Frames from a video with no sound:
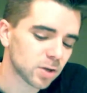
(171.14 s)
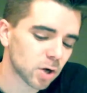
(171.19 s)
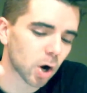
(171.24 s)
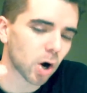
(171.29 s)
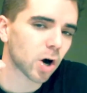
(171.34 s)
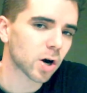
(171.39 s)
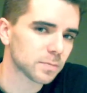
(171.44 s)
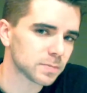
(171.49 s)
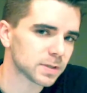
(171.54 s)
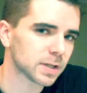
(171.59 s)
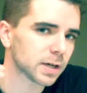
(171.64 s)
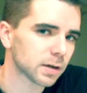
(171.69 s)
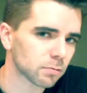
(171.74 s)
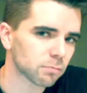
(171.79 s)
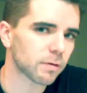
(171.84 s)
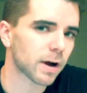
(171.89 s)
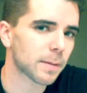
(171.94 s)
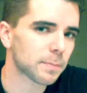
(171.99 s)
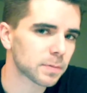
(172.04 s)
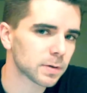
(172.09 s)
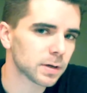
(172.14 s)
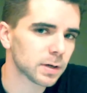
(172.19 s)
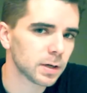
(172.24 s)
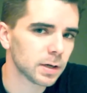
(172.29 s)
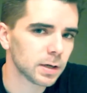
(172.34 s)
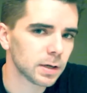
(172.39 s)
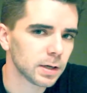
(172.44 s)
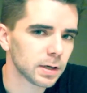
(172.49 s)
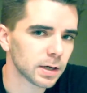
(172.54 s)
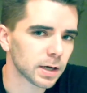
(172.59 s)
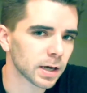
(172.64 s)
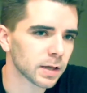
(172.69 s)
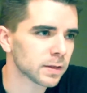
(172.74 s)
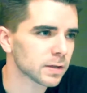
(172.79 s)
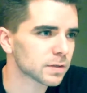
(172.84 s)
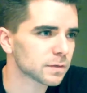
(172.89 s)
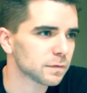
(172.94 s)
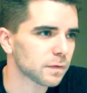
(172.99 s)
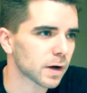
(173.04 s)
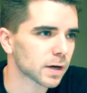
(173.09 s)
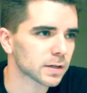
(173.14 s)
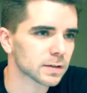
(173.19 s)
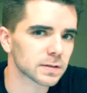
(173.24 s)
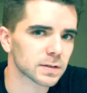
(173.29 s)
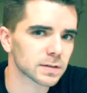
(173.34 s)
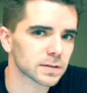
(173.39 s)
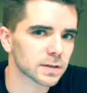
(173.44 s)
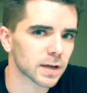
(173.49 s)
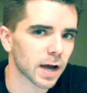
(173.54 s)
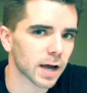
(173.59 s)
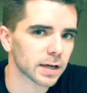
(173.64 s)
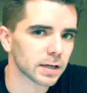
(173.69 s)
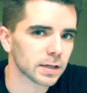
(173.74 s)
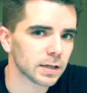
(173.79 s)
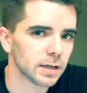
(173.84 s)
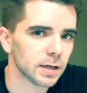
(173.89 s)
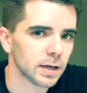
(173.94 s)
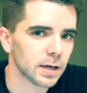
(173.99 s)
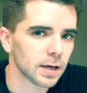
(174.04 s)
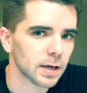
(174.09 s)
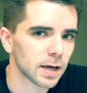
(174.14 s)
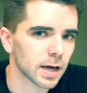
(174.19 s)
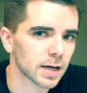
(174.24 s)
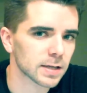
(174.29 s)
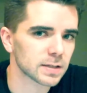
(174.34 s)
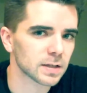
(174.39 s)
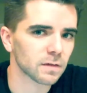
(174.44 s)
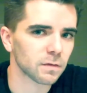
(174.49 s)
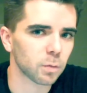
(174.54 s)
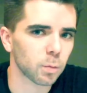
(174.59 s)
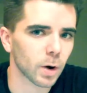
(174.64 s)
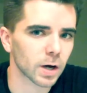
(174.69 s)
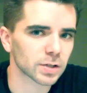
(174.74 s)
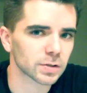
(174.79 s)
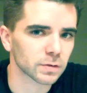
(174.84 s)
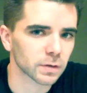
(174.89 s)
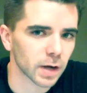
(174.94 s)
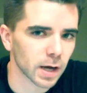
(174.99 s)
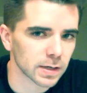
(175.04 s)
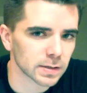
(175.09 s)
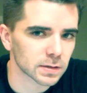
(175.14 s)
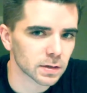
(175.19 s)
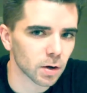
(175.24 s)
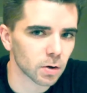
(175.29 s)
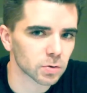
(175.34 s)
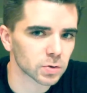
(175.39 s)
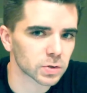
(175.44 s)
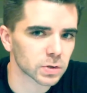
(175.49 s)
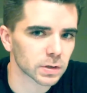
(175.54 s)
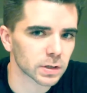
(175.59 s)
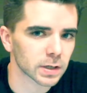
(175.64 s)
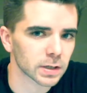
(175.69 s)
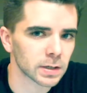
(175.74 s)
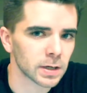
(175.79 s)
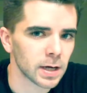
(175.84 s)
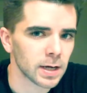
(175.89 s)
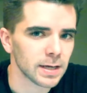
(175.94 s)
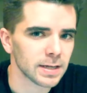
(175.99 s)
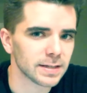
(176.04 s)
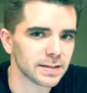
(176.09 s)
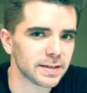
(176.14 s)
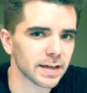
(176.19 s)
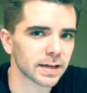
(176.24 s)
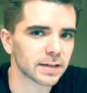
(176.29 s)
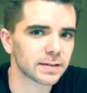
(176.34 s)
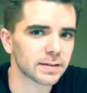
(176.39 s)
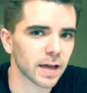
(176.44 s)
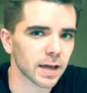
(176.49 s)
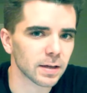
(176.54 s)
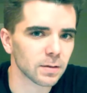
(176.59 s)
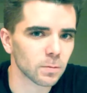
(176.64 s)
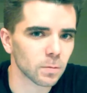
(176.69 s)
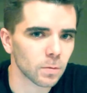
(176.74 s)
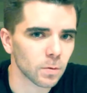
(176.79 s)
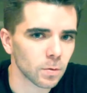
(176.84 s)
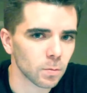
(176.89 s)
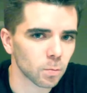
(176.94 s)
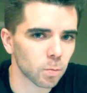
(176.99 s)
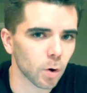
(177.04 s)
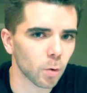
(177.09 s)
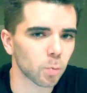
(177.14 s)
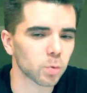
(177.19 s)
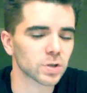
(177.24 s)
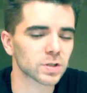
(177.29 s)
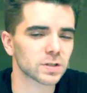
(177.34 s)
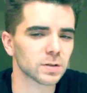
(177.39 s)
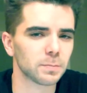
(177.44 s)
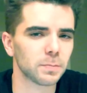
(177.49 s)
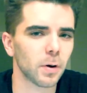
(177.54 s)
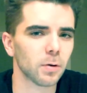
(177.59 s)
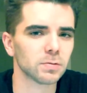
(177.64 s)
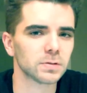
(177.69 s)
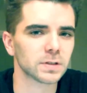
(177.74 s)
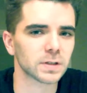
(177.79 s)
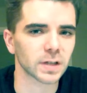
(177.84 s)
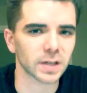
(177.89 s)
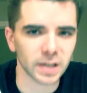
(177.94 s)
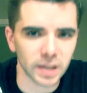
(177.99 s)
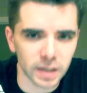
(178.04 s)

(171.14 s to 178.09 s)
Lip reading: carbs get a rep in this fucking society, as if westernized culture can dictate what we're supposed to